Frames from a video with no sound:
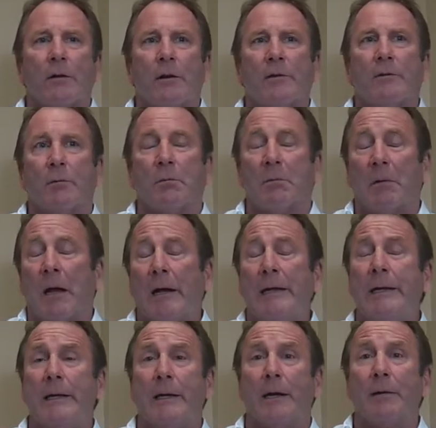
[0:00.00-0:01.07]
I said, well, I
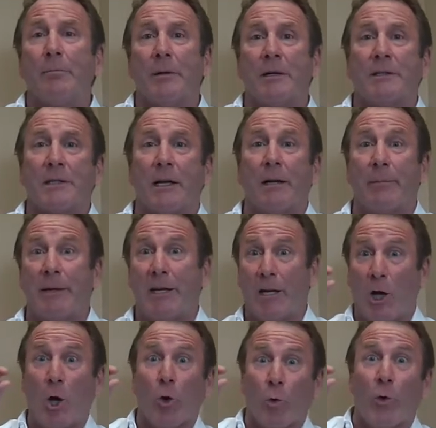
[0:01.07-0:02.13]
can, but it's got to be
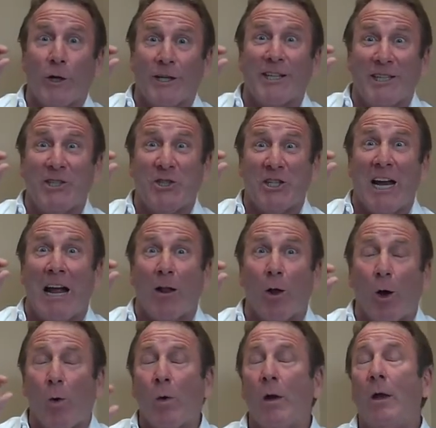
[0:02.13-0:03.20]
really
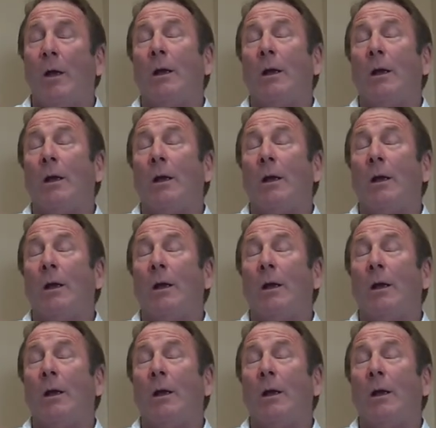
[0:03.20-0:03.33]
shallow.